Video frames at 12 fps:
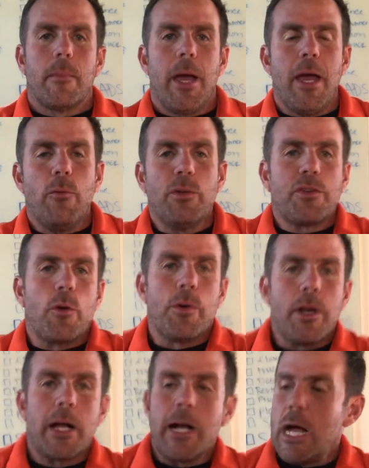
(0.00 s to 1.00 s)
Hey, what's
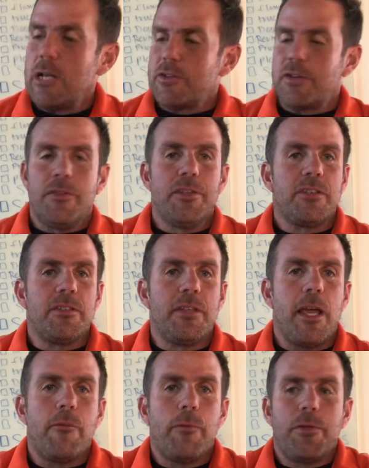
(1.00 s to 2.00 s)
going on, guys? This is
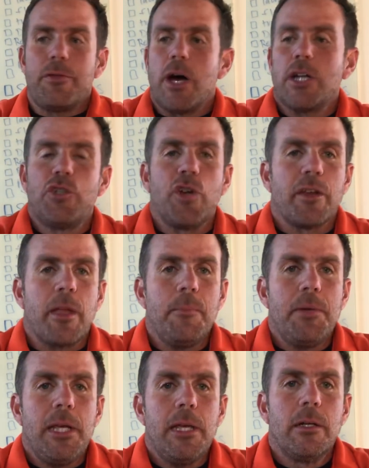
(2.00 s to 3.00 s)
Dave with Junk
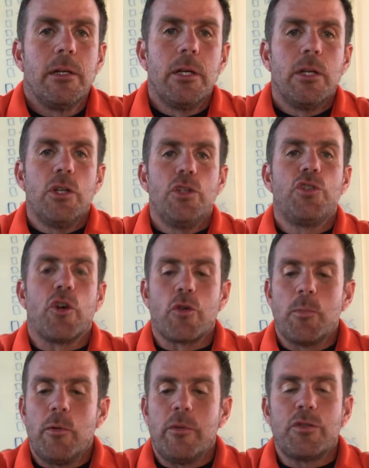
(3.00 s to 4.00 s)
MD, Junk
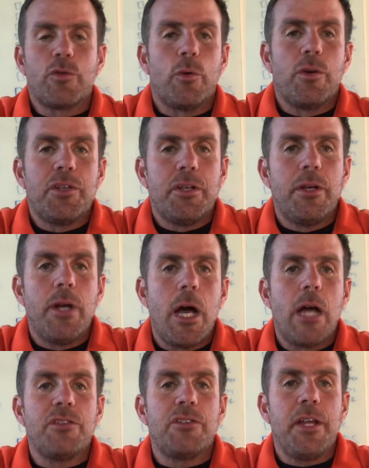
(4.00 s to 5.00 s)
Removal and Storage in
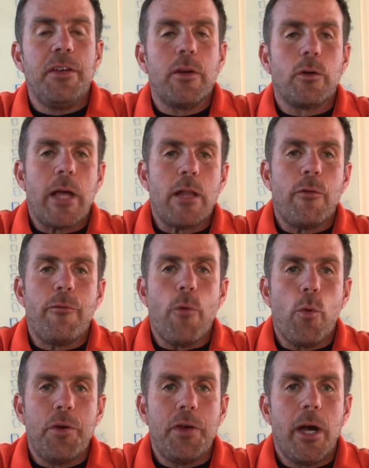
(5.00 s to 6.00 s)
San Diego,
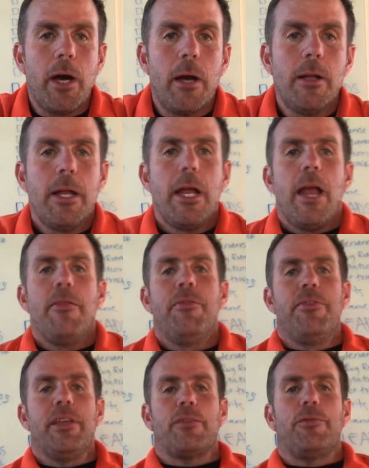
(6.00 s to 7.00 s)
California.
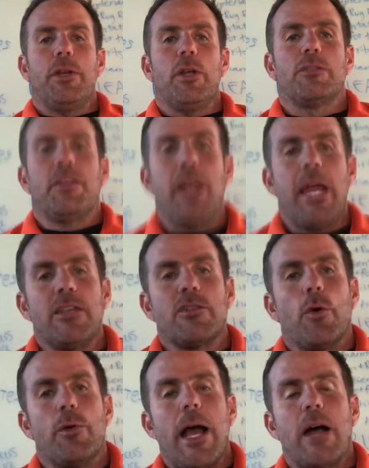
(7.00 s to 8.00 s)
This video today is
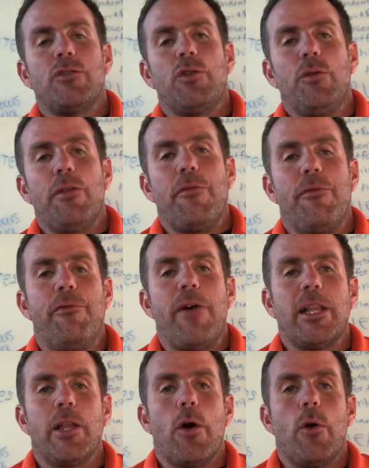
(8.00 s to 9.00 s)
going out to the
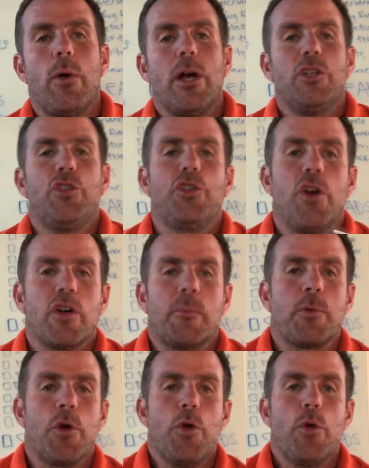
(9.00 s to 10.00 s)
fellow
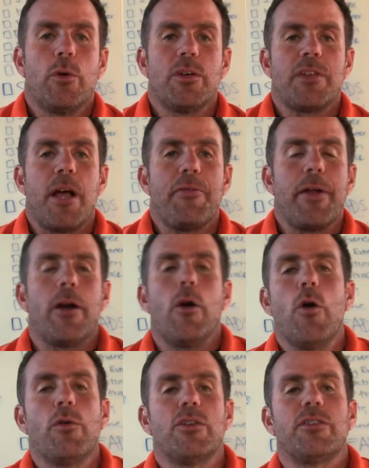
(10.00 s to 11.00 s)
junkpreneurs out there,
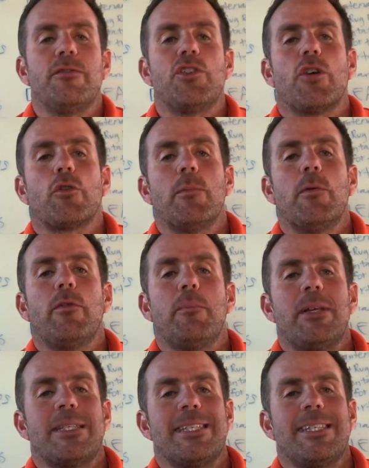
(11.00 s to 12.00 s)
owners of junk removal
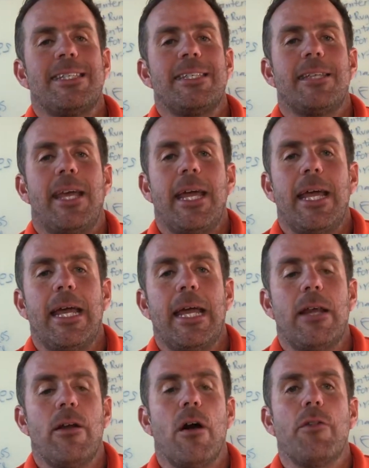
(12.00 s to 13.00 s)
businesses
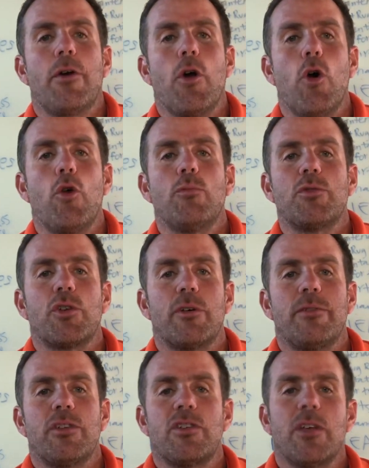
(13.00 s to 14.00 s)
and other home
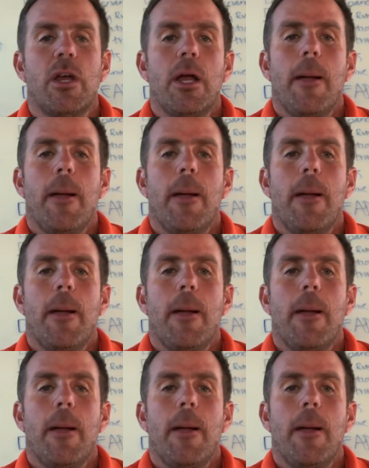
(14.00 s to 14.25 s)
service